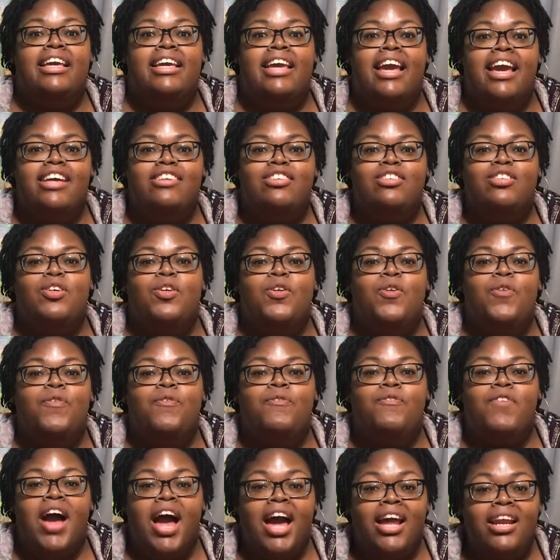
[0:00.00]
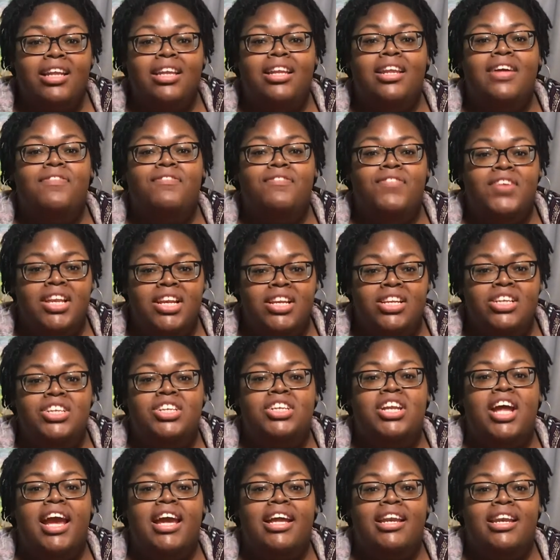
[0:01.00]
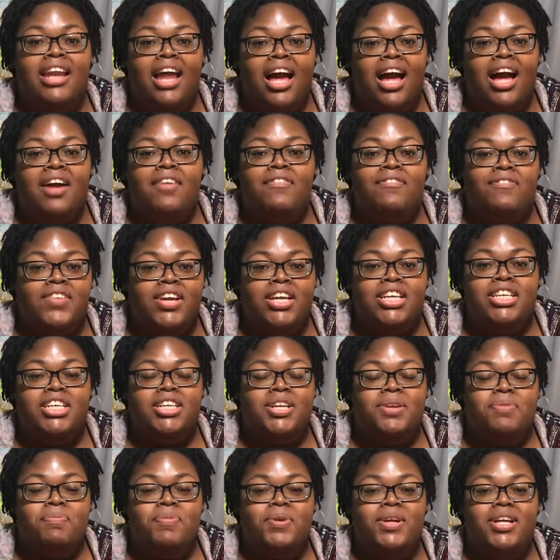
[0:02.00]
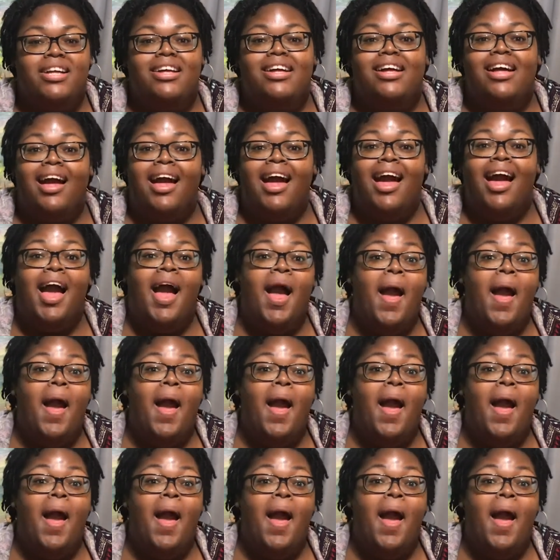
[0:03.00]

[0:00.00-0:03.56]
Guess who finally finished a nonfiction book?